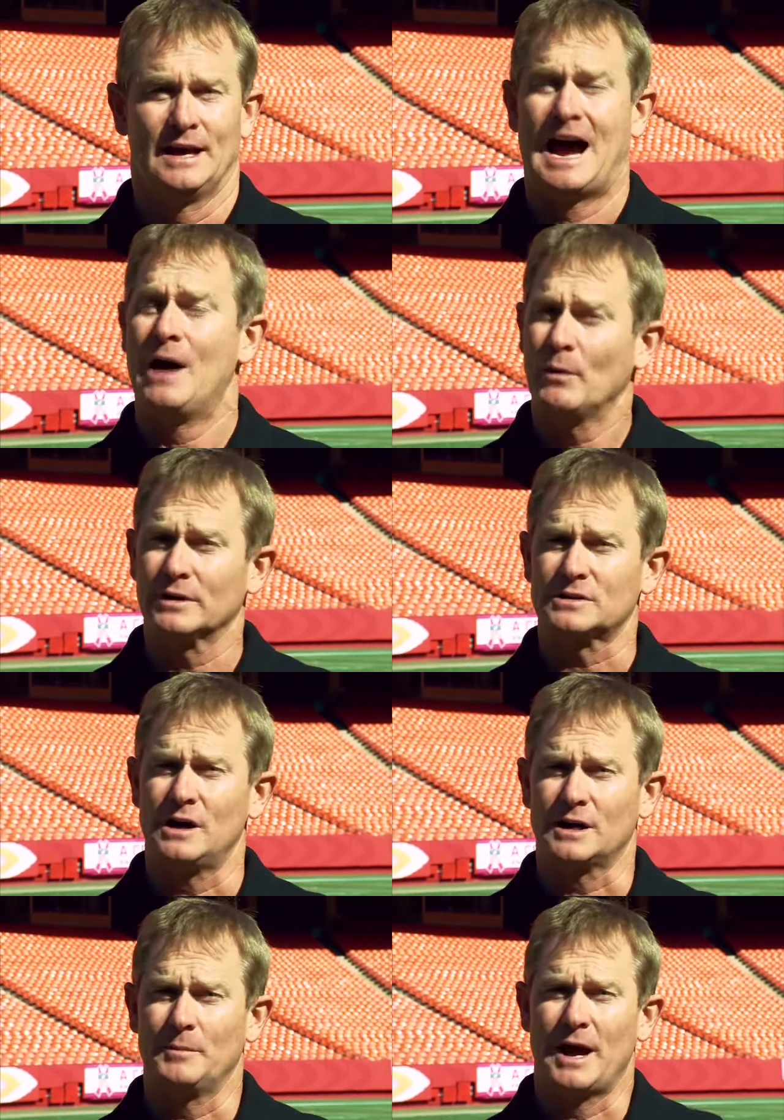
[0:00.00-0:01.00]
I want to
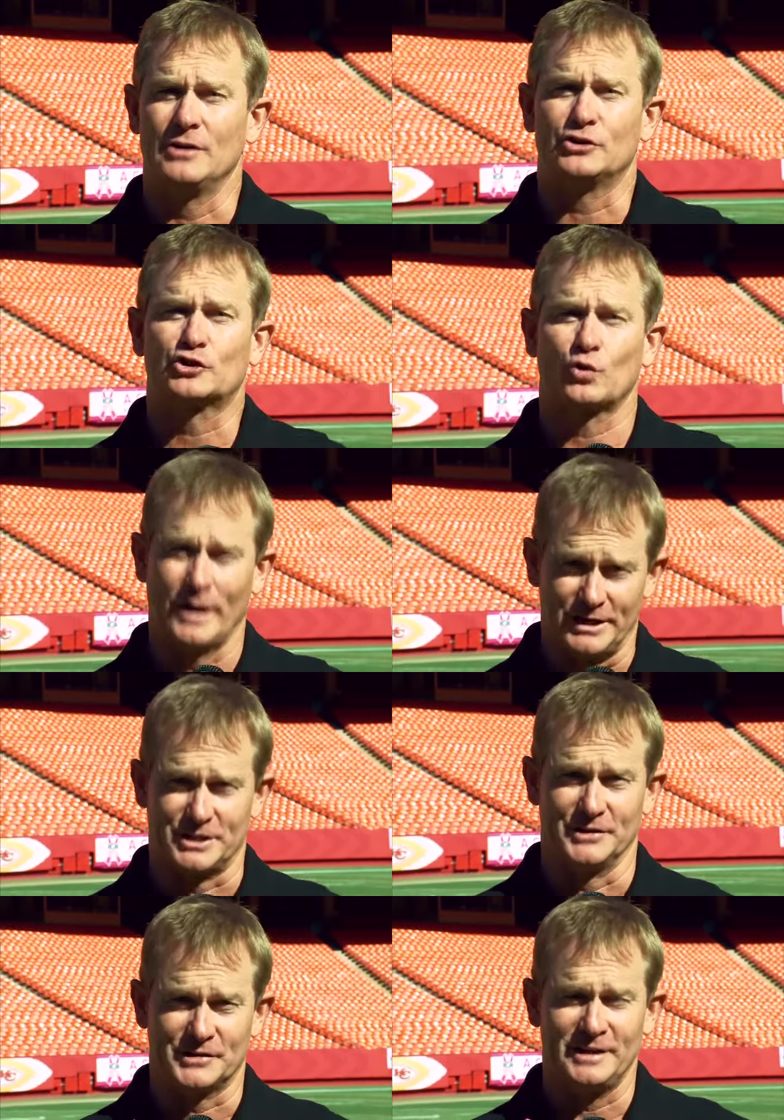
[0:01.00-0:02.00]
talk about
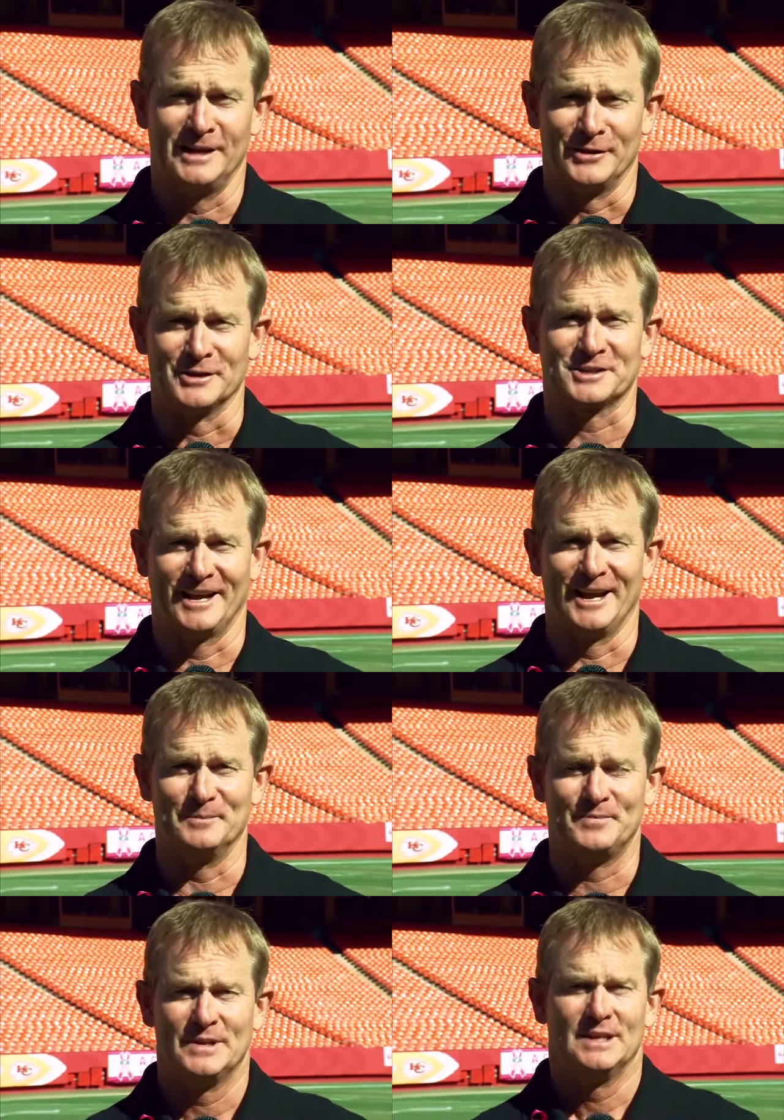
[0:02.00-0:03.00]
trenches in this game.